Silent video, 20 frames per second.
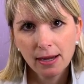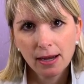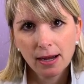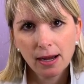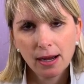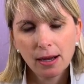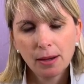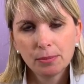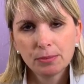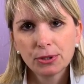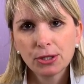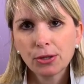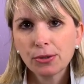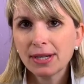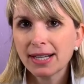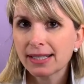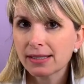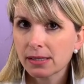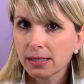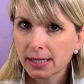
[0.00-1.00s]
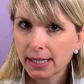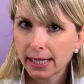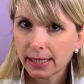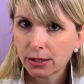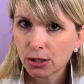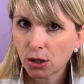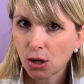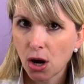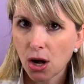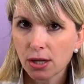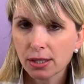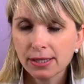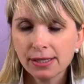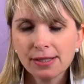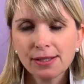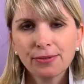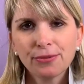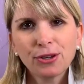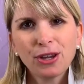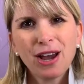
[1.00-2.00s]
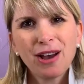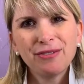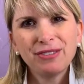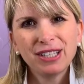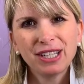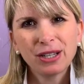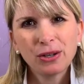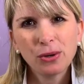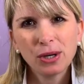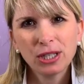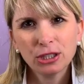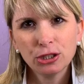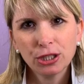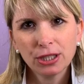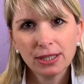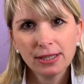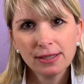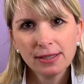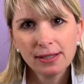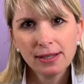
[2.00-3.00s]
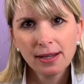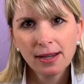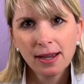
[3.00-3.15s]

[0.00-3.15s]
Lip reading: Don't hesitate to call us if you have any questions.